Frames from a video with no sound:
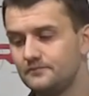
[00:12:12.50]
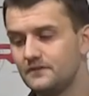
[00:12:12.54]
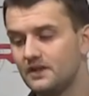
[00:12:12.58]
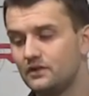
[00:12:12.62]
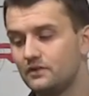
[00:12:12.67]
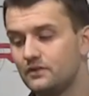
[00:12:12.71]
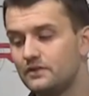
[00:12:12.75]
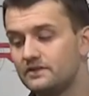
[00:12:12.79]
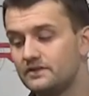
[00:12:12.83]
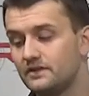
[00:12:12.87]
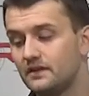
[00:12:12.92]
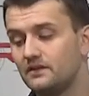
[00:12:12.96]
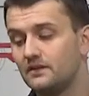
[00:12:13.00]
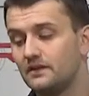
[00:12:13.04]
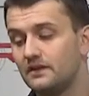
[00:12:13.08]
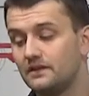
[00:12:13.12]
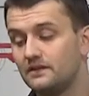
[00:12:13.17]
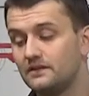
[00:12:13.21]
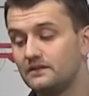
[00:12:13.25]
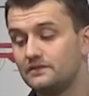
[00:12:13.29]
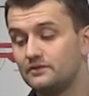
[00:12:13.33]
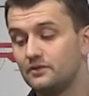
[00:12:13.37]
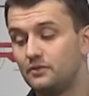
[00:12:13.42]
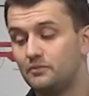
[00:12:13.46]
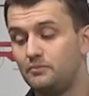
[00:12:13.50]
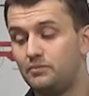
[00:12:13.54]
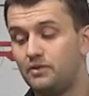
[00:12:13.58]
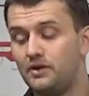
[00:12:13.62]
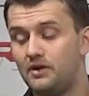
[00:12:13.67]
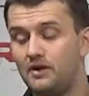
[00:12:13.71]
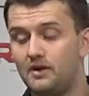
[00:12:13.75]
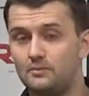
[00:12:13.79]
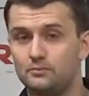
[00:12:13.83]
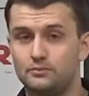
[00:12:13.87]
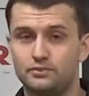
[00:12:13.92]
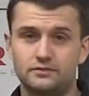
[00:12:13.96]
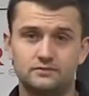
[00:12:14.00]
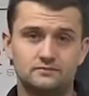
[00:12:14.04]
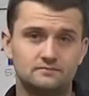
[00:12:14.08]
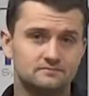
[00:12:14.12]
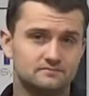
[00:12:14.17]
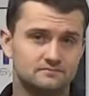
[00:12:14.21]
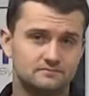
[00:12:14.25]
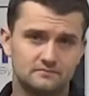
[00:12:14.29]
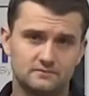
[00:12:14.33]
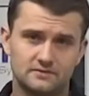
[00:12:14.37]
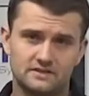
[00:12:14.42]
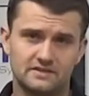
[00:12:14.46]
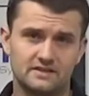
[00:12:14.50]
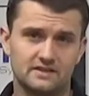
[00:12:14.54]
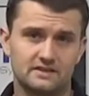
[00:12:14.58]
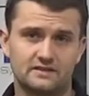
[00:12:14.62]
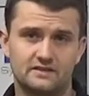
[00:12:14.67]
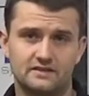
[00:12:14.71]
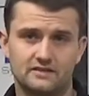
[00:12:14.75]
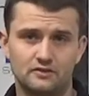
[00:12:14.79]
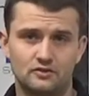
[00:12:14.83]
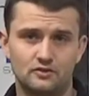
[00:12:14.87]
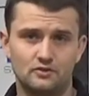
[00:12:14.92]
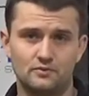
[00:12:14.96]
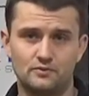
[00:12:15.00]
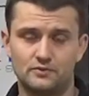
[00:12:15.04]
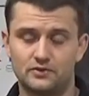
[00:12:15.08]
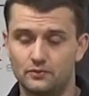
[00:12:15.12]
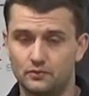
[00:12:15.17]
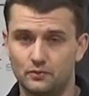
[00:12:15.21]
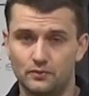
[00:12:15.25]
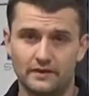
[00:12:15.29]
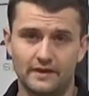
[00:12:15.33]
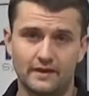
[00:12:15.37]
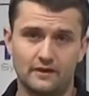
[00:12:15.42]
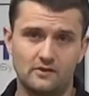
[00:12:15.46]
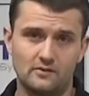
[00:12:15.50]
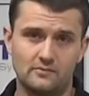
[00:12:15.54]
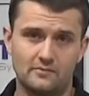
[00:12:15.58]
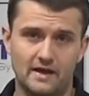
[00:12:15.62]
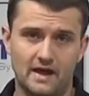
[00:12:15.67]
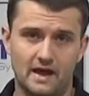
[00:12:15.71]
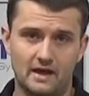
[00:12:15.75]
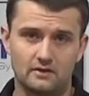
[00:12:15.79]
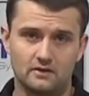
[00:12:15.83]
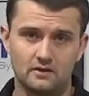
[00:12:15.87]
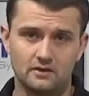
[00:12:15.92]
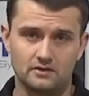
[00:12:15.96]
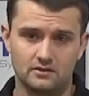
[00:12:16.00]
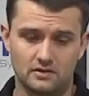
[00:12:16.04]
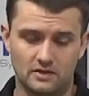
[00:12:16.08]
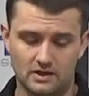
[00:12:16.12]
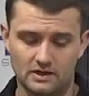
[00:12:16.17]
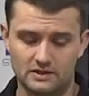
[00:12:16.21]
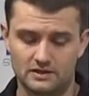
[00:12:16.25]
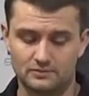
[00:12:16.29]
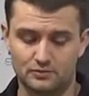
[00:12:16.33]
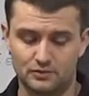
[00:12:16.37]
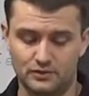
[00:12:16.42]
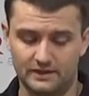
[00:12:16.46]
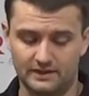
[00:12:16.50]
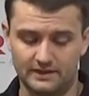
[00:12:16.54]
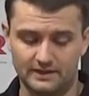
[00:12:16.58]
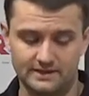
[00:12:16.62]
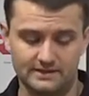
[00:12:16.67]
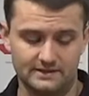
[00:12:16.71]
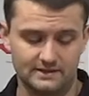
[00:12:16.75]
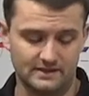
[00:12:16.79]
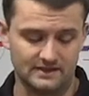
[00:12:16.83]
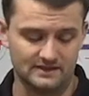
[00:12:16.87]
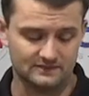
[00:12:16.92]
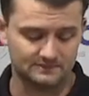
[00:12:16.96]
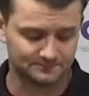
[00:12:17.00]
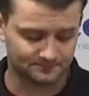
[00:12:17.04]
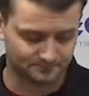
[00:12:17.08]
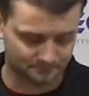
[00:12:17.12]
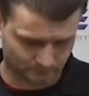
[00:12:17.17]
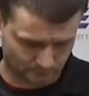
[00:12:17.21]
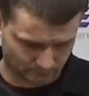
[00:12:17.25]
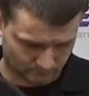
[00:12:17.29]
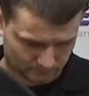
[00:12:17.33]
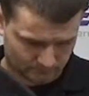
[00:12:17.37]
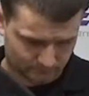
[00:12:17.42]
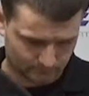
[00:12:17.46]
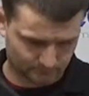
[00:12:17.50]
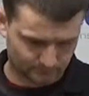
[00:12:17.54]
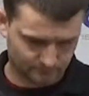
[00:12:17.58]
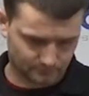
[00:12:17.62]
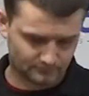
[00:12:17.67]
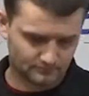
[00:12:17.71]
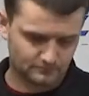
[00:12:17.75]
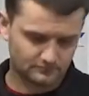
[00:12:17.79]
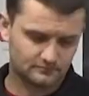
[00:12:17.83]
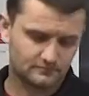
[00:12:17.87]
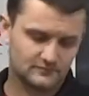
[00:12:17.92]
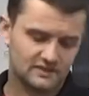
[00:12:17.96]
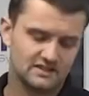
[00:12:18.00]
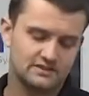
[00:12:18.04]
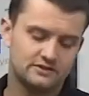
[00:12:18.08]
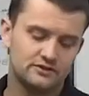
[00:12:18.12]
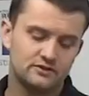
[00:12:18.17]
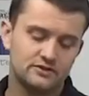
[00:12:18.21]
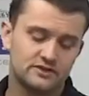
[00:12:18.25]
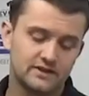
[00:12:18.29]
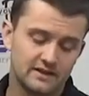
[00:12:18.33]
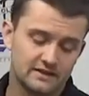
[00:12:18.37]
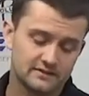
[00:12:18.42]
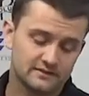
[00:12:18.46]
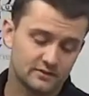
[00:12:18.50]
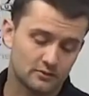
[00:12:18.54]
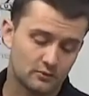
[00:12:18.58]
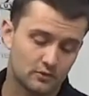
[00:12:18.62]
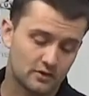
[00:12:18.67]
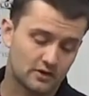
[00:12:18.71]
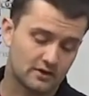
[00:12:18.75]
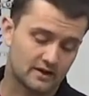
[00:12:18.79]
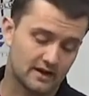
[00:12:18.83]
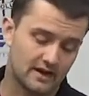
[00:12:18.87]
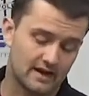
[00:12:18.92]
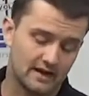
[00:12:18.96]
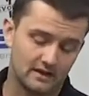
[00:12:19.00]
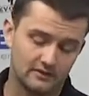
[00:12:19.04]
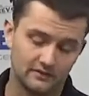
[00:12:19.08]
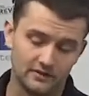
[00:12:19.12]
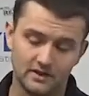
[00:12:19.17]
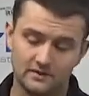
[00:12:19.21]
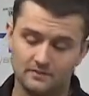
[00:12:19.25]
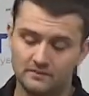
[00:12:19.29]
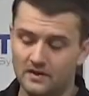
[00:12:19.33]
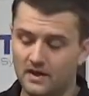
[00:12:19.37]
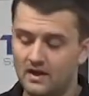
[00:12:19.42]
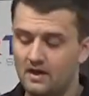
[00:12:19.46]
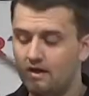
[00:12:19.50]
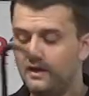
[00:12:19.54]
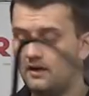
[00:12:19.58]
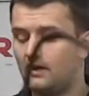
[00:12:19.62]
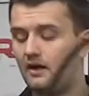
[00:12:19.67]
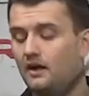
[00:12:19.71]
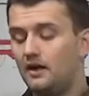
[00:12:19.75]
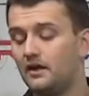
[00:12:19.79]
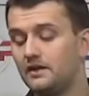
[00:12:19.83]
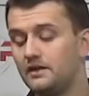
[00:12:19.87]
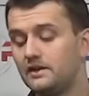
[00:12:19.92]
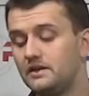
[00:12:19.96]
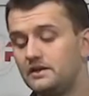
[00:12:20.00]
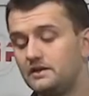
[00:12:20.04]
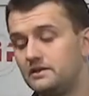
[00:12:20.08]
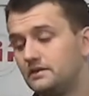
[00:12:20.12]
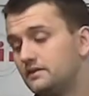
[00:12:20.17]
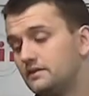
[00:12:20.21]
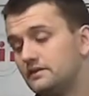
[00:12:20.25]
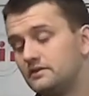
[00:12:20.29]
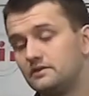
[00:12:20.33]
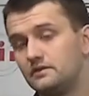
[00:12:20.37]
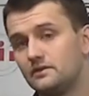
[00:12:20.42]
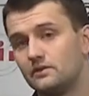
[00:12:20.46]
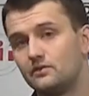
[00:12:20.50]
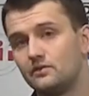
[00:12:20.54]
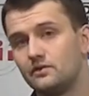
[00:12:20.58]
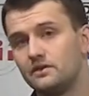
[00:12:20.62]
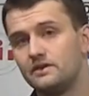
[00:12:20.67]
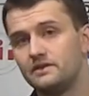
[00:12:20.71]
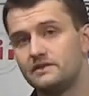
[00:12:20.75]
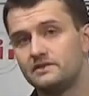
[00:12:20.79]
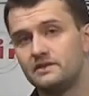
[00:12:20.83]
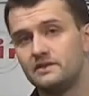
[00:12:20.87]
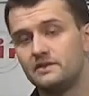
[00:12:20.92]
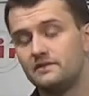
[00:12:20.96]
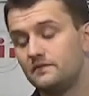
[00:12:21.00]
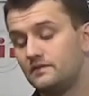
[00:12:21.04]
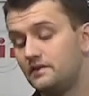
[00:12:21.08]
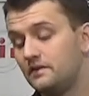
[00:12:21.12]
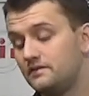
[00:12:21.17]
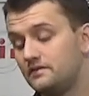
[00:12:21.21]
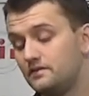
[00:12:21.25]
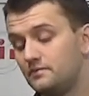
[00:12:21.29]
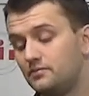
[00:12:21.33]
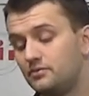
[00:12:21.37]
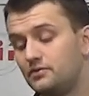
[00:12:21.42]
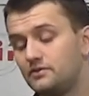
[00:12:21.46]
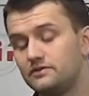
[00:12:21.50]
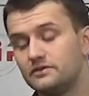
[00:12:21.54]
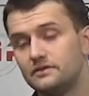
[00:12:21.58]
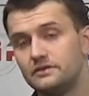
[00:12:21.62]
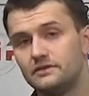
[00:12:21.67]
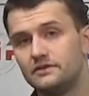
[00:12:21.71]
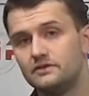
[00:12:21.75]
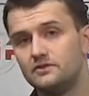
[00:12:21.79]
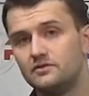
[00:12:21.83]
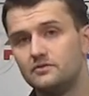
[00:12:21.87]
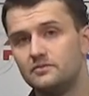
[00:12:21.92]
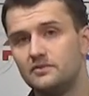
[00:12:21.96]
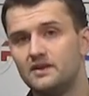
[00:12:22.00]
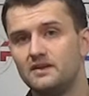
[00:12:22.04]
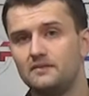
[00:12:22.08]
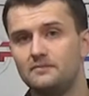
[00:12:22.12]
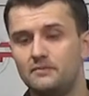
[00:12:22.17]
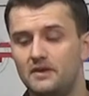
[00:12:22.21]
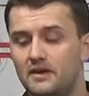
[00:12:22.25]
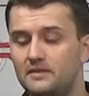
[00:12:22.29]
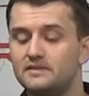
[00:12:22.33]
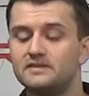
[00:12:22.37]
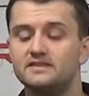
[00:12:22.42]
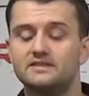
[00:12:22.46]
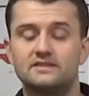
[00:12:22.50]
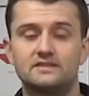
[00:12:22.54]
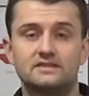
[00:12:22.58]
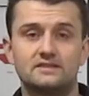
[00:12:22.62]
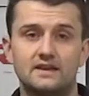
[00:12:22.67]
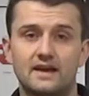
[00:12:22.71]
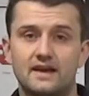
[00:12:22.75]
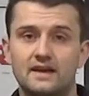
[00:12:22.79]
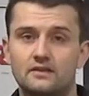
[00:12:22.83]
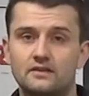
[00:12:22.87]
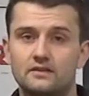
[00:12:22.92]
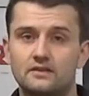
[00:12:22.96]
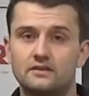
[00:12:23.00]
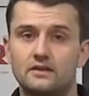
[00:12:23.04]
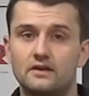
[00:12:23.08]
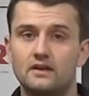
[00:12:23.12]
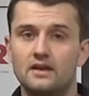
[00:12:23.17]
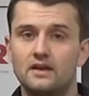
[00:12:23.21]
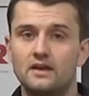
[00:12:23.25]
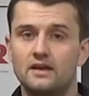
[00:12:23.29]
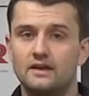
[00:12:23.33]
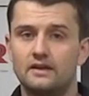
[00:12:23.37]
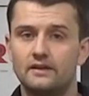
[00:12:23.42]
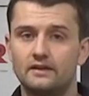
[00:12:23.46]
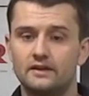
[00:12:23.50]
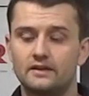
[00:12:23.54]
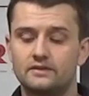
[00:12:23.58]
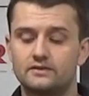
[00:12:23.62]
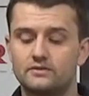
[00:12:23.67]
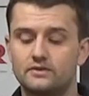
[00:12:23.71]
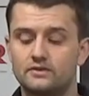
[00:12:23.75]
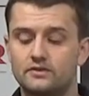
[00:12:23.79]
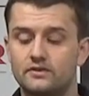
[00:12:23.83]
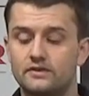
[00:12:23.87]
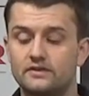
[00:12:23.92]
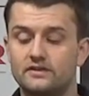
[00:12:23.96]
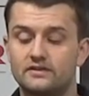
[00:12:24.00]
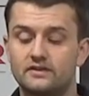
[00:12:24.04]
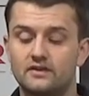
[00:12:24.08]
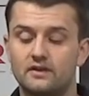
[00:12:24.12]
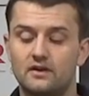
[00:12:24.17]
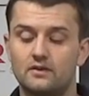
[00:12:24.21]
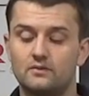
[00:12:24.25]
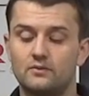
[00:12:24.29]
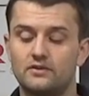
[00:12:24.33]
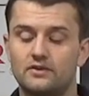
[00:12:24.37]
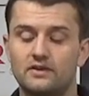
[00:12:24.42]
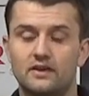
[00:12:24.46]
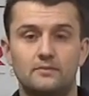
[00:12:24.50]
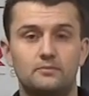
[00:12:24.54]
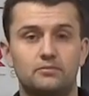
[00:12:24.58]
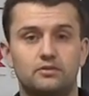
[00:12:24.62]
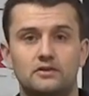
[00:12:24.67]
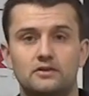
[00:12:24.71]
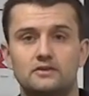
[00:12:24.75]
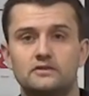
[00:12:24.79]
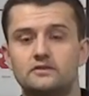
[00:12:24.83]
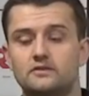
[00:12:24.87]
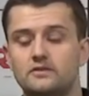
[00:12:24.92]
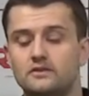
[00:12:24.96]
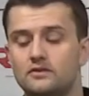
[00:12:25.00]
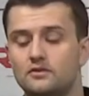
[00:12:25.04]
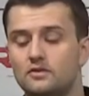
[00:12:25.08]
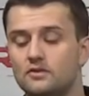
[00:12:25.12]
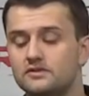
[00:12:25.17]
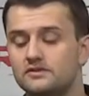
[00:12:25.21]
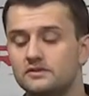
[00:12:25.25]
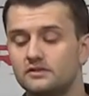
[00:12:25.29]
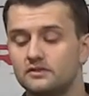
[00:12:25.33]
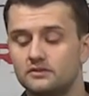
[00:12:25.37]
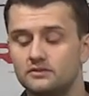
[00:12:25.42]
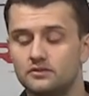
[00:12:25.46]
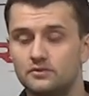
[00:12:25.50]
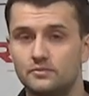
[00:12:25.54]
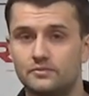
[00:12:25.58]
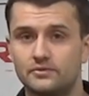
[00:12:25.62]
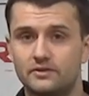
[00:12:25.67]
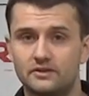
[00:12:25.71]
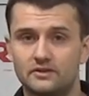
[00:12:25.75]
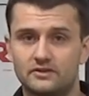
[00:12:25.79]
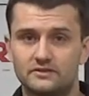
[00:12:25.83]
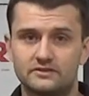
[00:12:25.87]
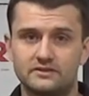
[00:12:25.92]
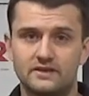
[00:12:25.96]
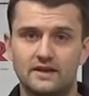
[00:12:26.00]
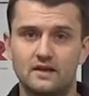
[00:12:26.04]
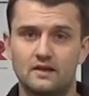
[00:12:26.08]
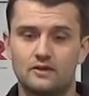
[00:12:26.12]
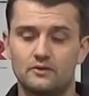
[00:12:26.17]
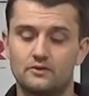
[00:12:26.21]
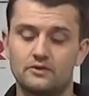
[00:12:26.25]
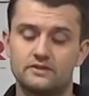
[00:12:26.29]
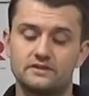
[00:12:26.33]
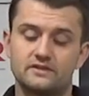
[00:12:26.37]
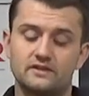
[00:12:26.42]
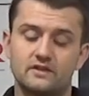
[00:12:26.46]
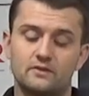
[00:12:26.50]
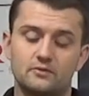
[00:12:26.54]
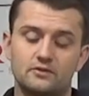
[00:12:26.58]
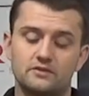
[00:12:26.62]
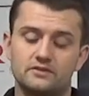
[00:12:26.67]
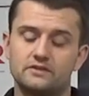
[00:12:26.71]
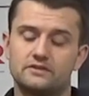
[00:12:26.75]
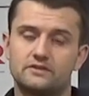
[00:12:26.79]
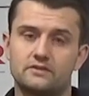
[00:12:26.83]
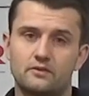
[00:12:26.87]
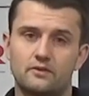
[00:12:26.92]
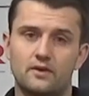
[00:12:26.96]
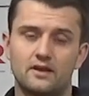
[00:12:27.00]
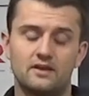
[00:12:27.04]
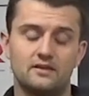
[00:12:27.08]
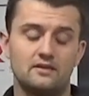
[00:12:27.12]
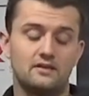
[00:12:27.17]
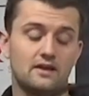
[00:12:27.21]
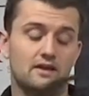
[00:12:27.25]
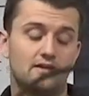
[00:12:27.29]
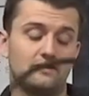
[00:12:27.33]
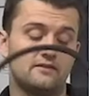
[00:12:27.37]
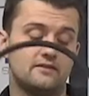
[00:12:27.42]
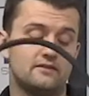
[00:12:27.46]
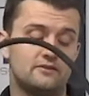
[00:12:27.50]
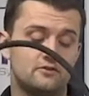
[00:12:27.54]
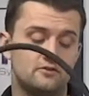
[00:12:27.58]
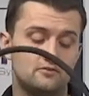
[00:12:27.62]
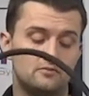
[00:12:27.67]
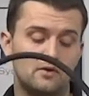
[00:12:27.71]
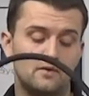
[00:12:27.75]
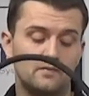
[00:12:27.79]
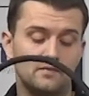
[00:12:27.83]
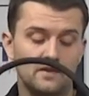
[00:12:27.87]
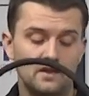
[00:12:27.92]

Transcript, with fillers: grease gun like this will pump six tubes without a battery charge pretty easy. So it takes the work out of it. All you need to do to grease is you put your tube in, maybe it's a standard electric grease gun with that plunger, or it's a lube shuttle style grease gun, You just thread in that tube,